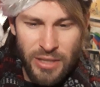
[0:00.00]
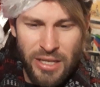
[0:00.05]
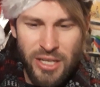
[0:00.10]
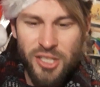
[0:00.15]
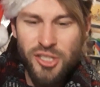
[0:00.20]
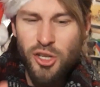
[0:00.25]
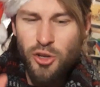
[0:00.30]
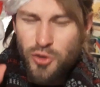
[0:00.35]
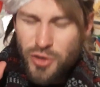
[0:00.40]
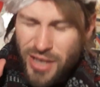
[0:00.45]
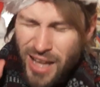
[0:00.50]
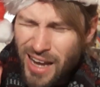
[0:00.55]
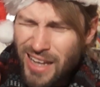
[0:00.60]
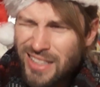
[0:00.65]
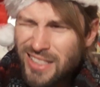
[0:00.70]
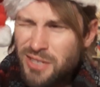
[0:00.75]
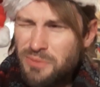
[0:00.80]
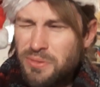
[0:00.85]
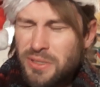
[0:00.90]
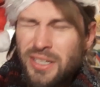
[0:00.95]
So
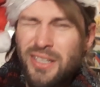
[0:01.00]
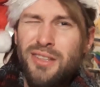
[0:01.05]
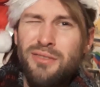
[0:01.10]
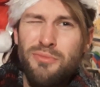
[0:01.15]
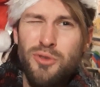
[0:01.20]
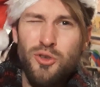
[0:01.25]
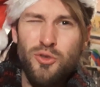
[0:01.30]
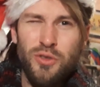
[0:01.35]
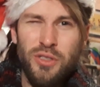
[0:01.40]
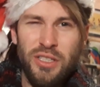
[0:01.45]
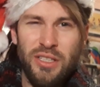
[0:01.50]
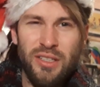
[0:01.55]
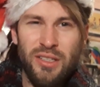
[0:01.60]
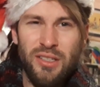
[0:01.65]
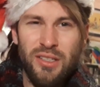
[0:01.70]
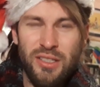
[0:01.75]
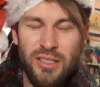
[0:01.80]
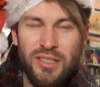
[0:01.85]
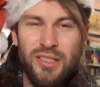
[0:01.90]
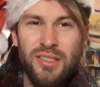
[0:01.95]
90% of the music,
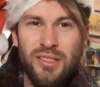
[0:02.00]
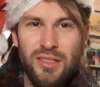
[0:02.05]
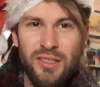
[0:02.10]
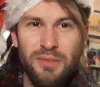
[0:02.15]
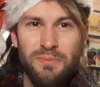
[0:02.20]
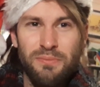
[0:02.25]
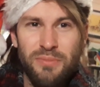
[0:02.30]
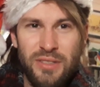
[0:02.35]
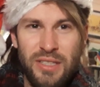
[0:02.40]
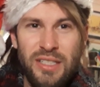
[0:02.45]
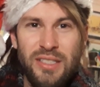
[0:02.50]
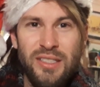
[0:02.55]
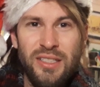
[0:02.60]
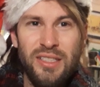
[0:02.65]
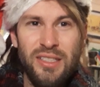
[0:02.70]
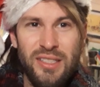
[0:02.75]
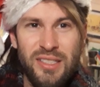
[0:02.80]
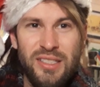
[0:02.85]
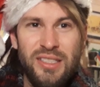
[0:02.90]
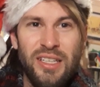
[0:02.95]
because this is a
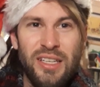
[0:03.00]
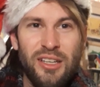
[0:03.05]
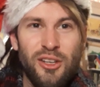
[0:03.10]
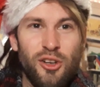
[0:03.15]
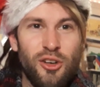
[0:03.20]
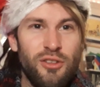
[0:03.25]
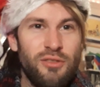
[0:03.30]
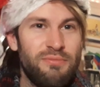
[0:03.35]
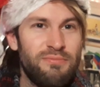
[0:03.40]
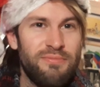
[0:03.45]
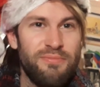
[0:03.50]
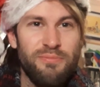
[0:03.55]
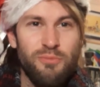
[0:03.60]
Disney sing-along,